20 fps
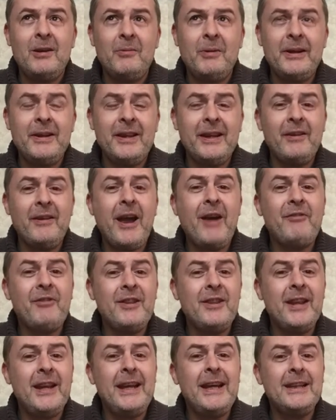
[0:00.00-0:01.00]
well, you think
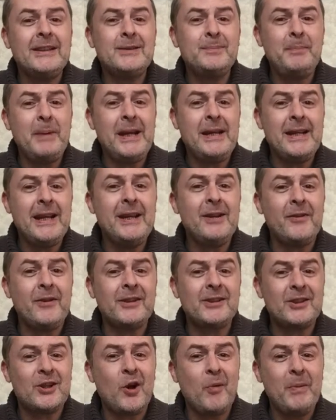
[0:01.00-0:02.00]
everything that he's been in or
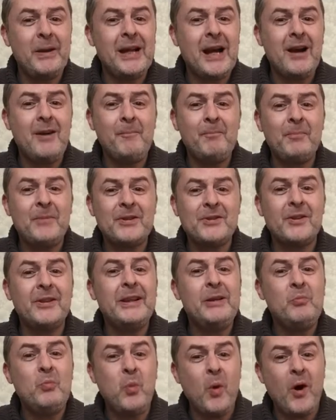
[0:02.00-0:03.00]
that's coming out, there's
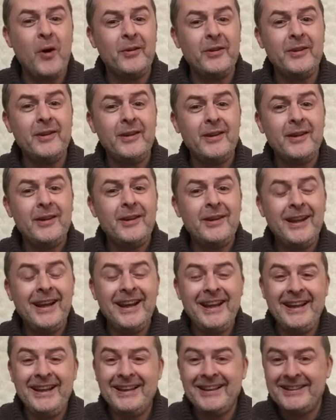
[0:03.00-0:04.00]
only one
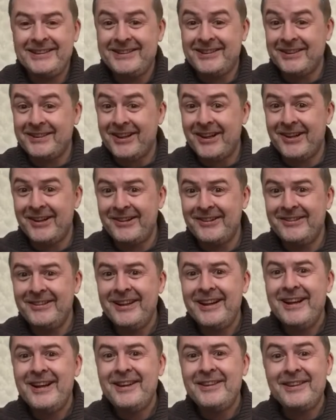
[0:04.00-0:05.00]
to
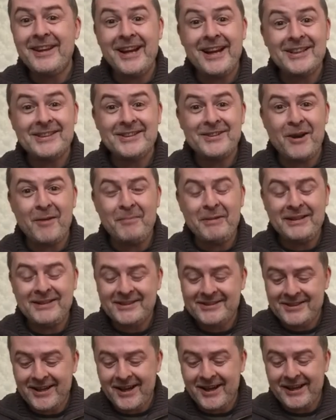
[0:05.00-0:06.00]
go that has not been
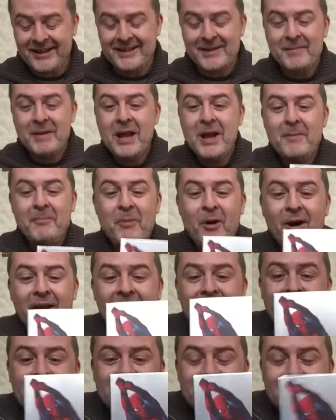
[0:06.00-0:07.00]
started.
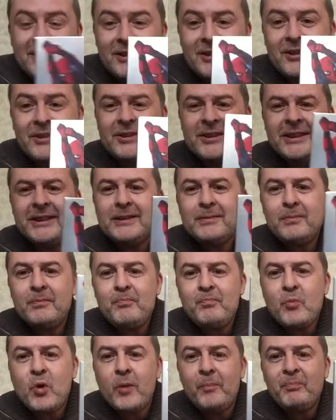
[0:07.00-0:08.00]
But yes, because he's,
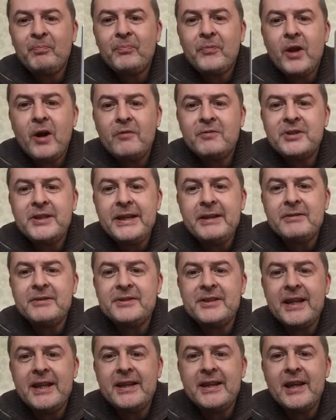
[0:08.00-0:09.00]
well, obviously he
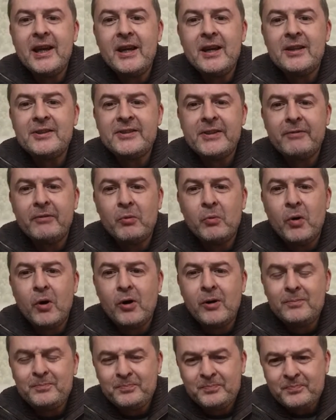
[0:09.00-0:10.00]
was in Civil
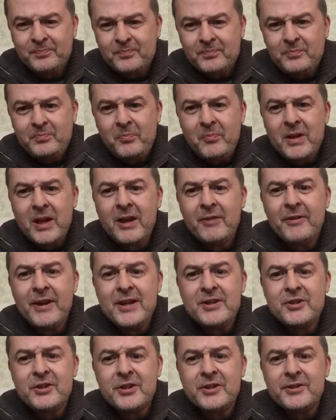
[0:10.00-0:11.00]
War,
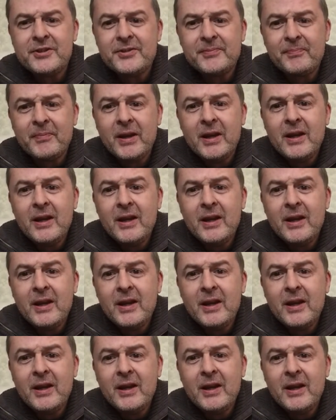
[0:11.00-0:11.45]
Avengers,